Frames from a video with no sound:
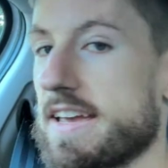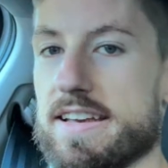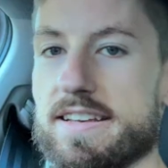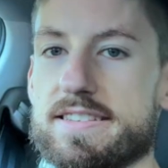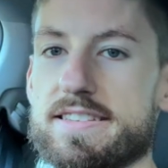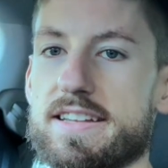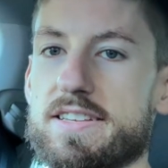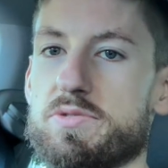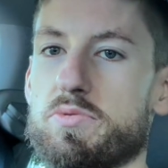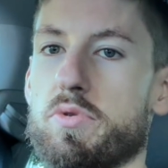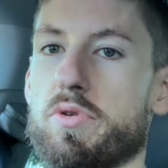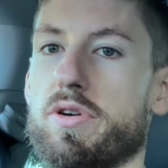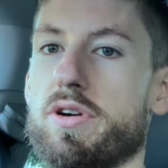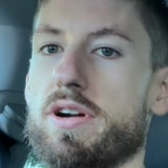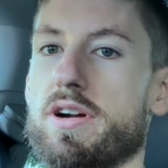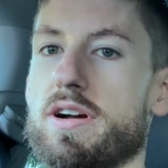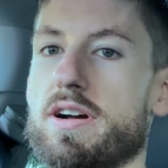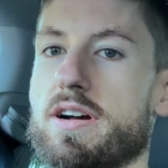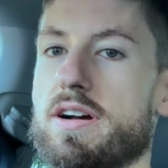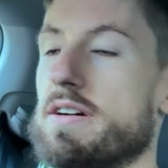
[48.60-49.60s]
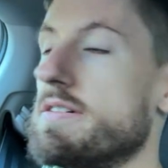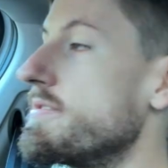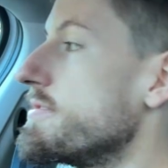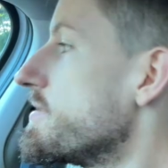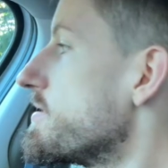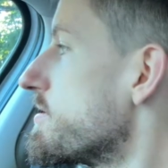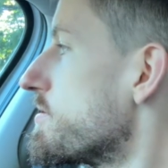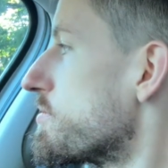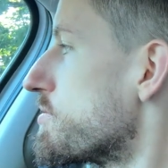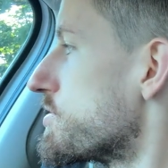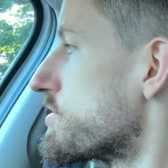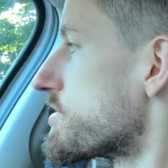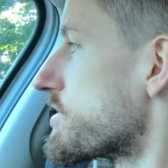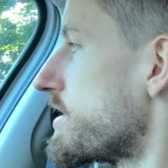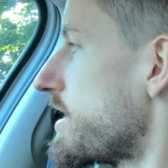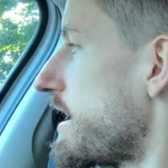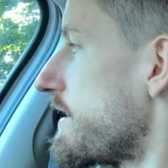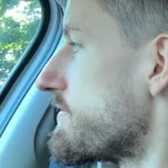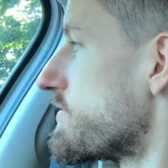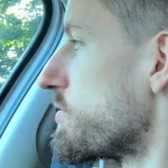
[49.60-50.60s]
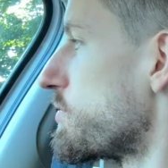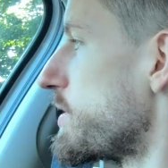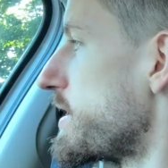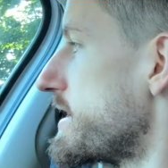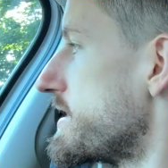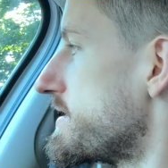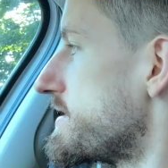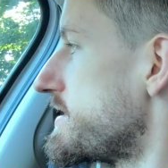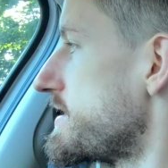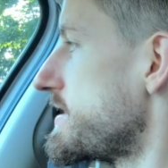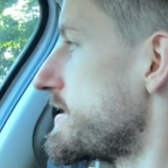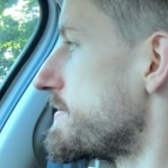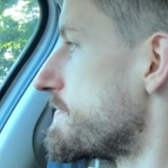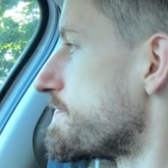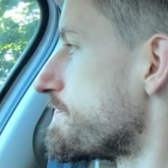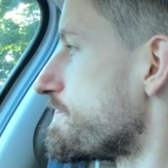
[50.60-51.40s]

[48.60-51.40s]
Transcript: guess that's where we're just gonna have to wait and see.